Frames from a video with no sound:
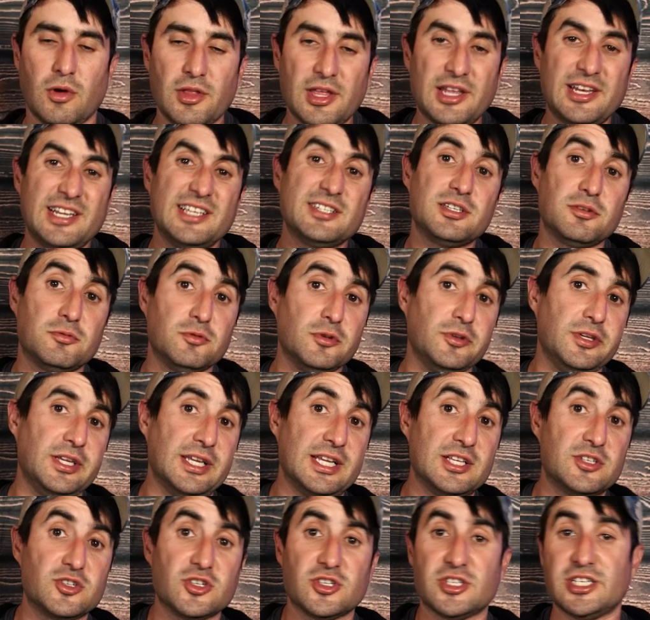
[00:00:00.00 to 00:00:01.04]
While it is a really
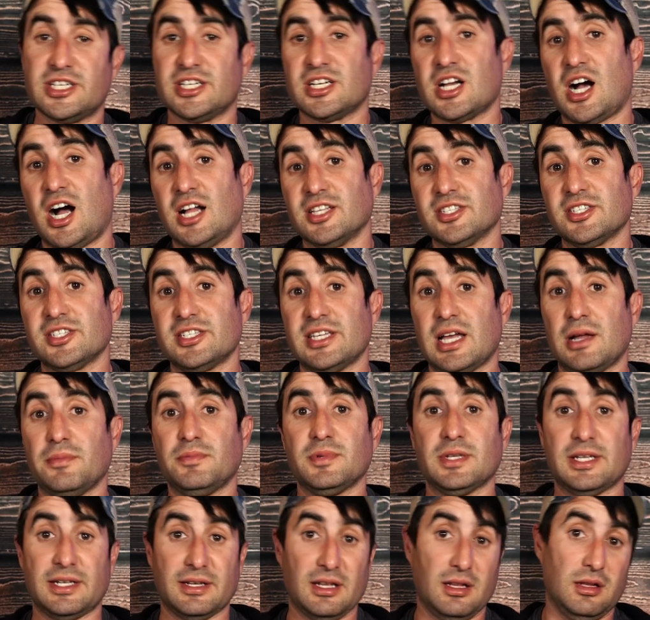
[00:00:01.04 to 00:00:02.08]
interesting
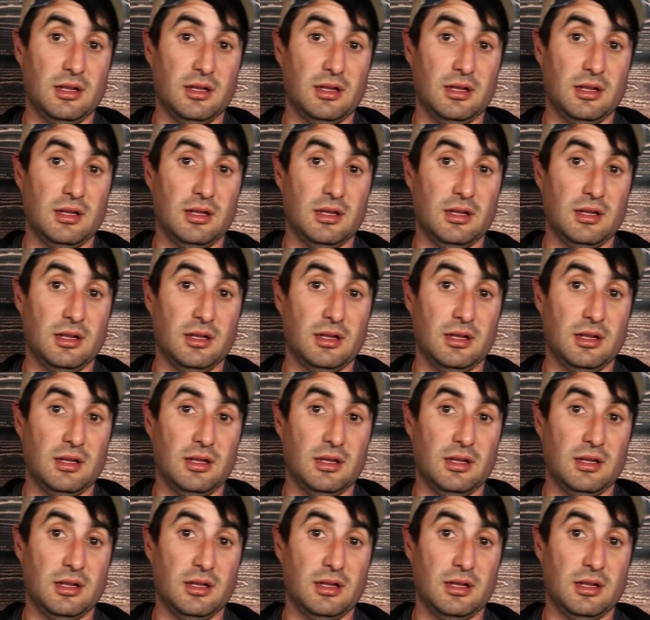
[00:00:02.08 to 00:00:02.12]
concept and